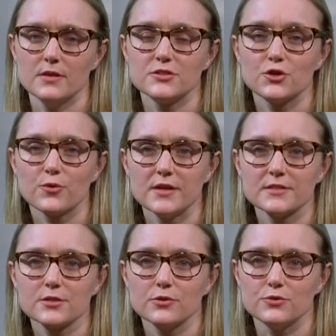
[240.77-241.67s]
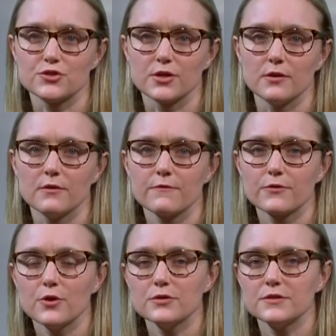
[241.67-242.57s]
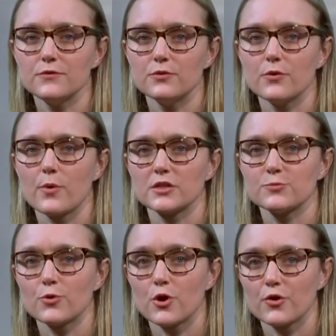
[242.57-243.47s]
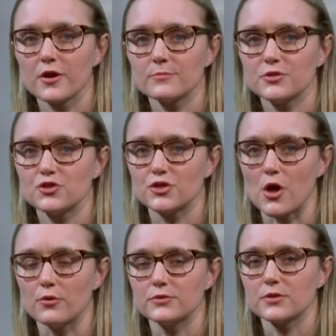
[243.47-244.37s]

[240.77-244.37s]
is a great solution for those of you that watch programs and shows